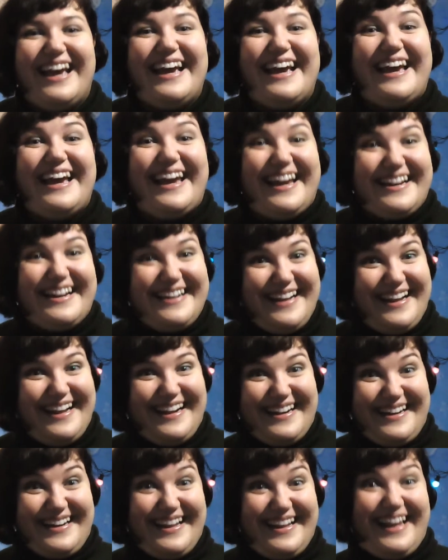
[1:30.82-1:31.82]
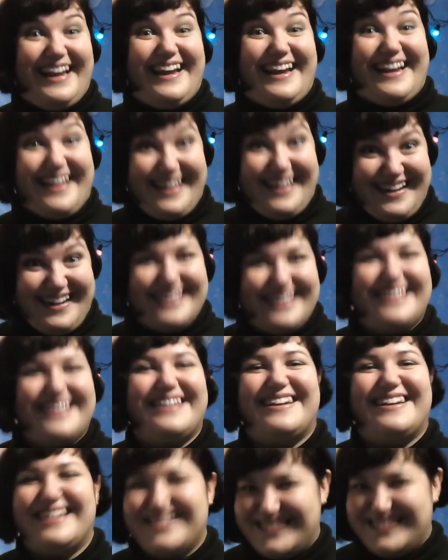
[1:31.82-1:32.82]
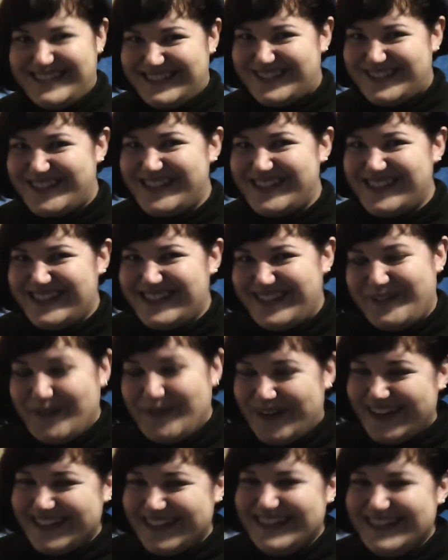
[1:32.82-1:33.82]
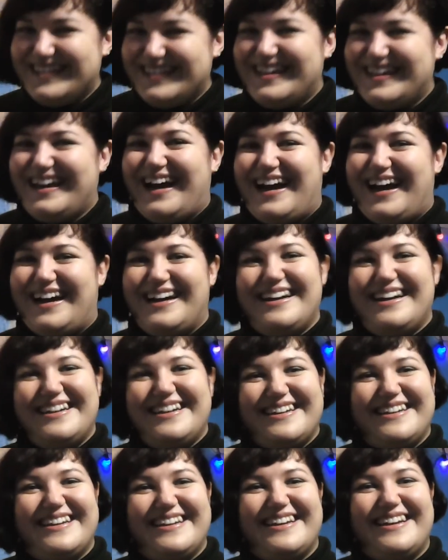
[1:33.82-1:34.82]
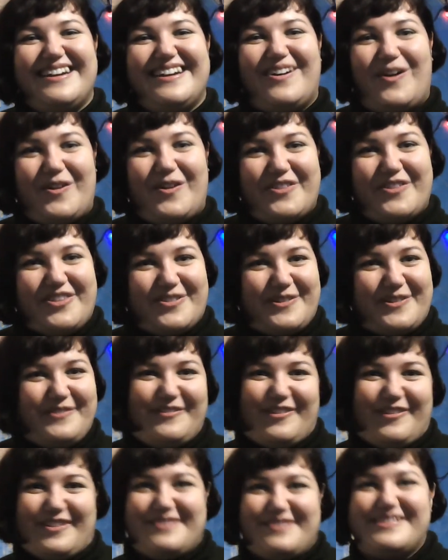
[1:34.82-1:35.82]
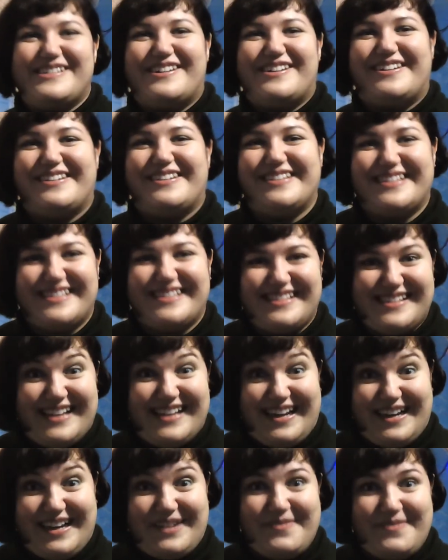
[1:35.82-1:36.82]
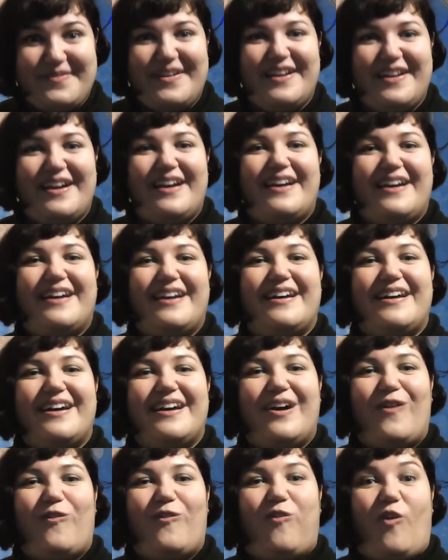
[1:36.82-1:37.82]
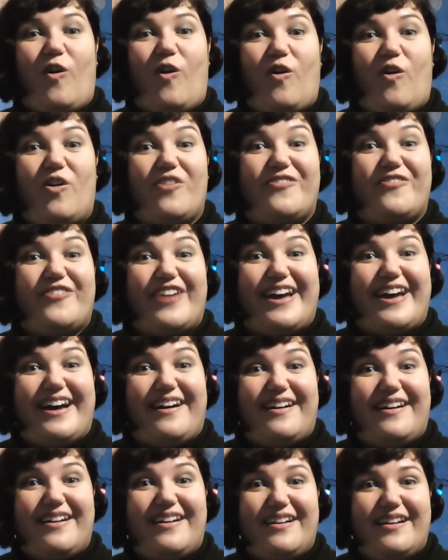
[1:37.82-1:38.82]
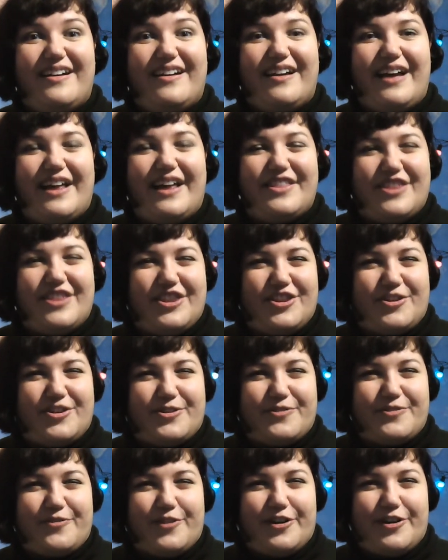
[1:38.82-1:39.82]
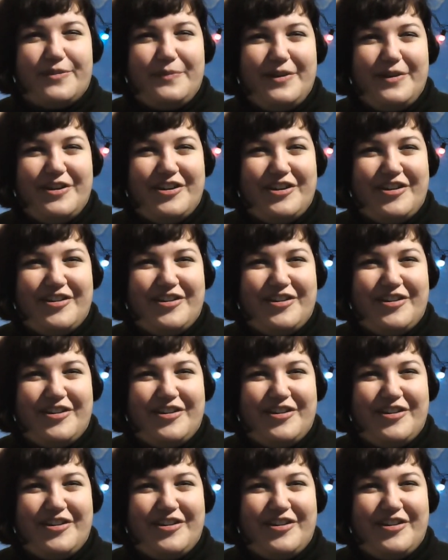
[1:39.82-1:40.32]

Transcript: Hit. An interesting one. Yeah. All three forms are the same. Fall, fell, and the third form.